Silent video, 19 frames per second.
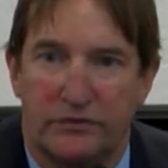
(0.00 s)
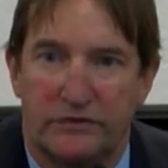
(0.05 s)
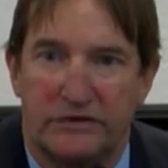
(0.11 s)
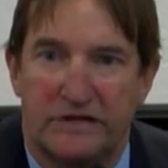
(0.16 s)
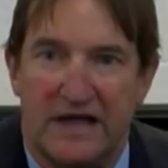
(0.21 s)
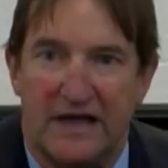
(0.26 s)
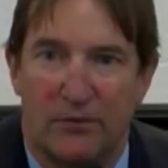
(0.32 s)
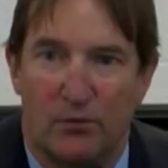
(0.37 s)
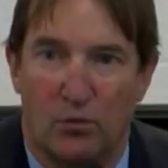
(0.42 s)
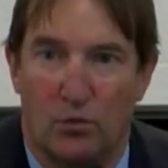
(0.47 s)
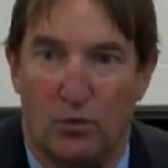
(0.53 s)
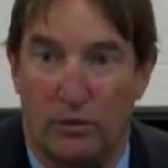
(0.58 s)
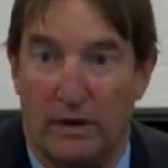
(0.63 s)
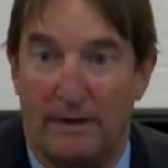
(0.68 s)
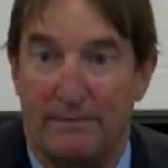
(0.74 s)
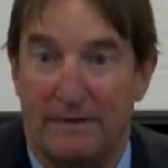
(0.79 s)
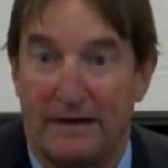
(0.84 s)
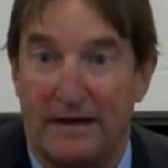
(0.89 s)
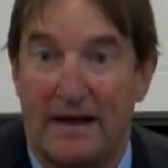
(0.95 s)
they,
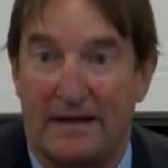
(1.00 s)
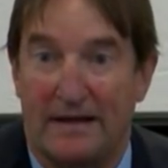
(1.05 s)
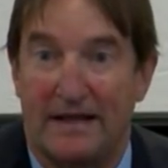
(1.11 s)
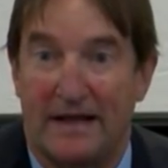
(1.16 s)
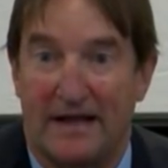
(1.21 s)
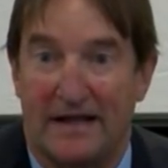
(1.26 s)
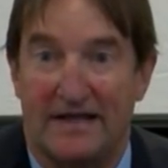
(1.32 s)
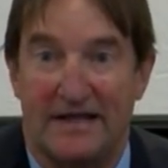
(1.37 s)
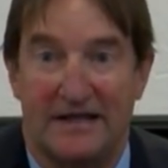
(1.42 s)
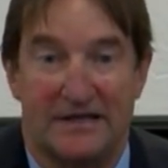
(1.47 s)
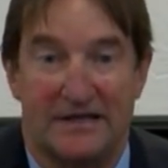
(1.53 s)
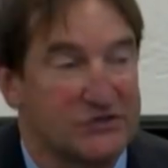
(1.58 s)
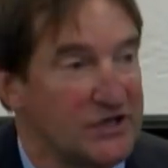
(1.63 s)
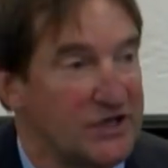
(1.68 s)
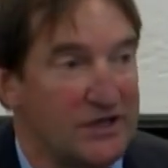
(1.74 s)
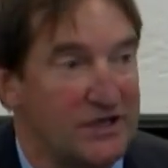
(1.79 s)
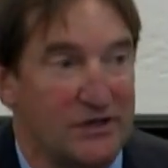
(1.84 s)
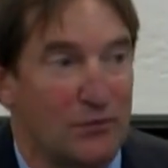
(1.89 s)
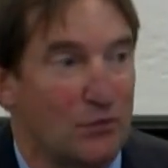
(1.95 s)
I mean, I, I, can't
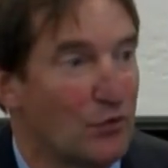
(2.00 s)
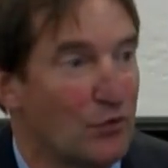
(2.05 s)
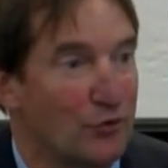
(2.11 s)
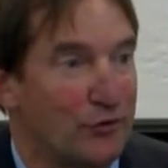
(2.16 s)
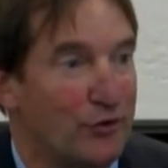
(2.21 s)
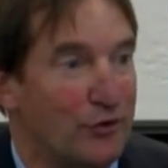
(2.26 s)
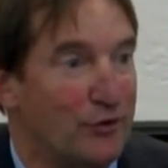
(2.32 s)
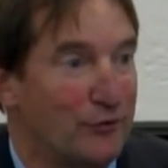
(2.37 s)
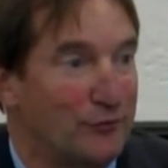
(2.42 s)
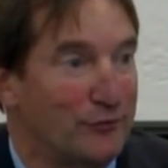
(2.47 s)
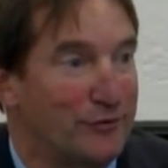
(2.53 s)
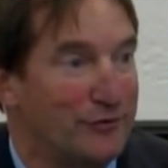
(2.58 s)
say they weren't known.